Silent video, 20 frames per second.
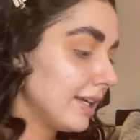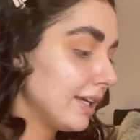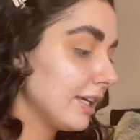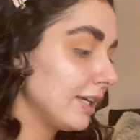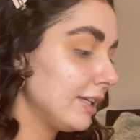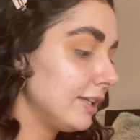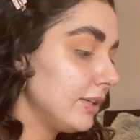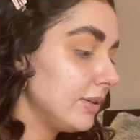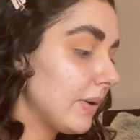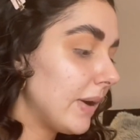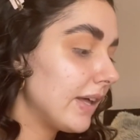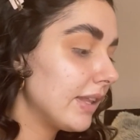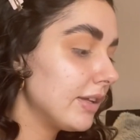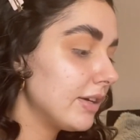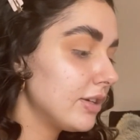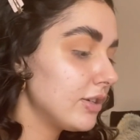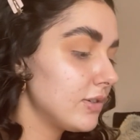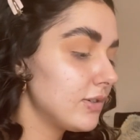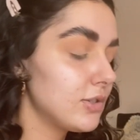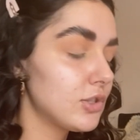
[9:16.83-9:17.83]
You either
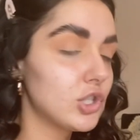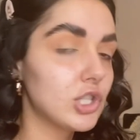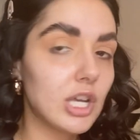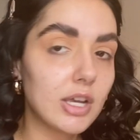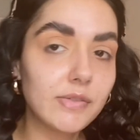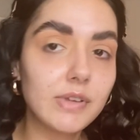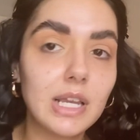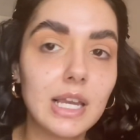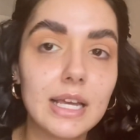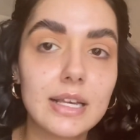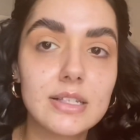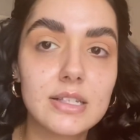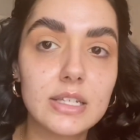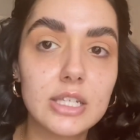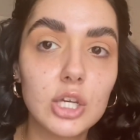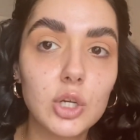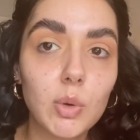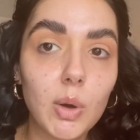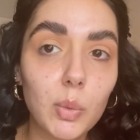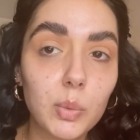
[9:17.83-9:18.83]
shave your legs and you go
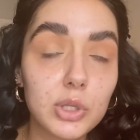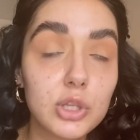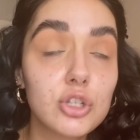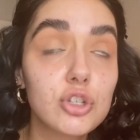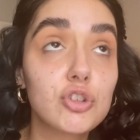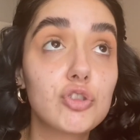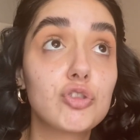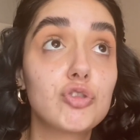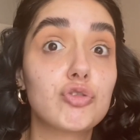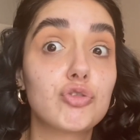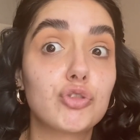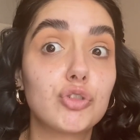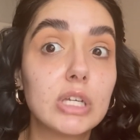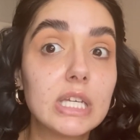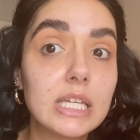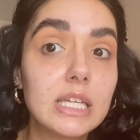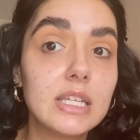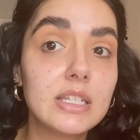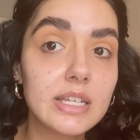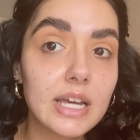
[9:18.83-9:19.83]
out with streaky
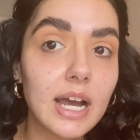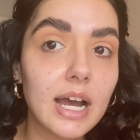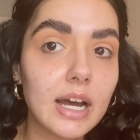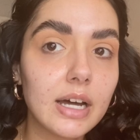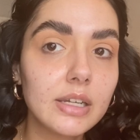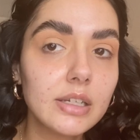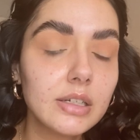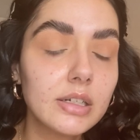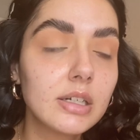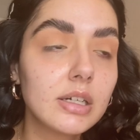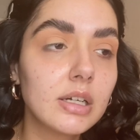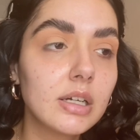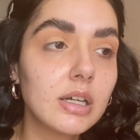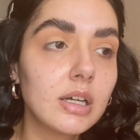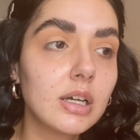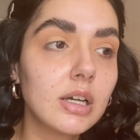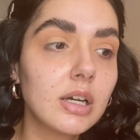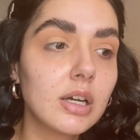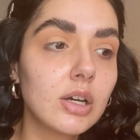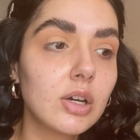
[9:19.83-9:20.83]
tan,
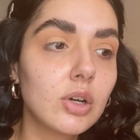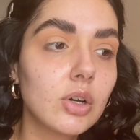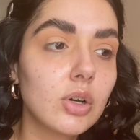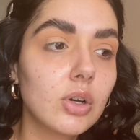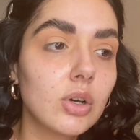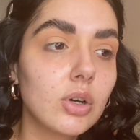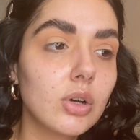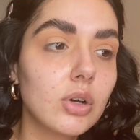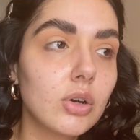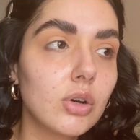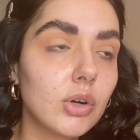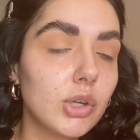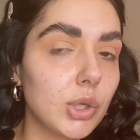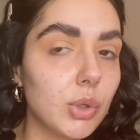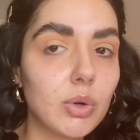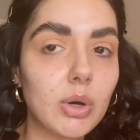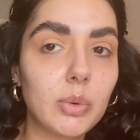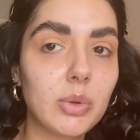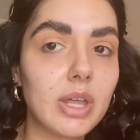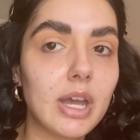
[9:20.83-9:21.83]
or you go out
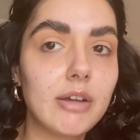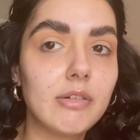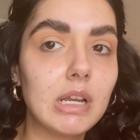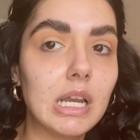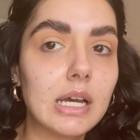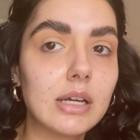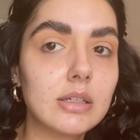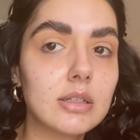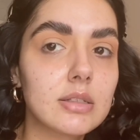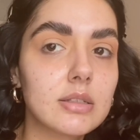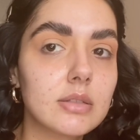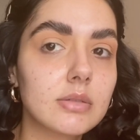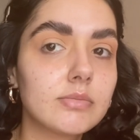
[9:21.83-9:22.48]
with hairy legs.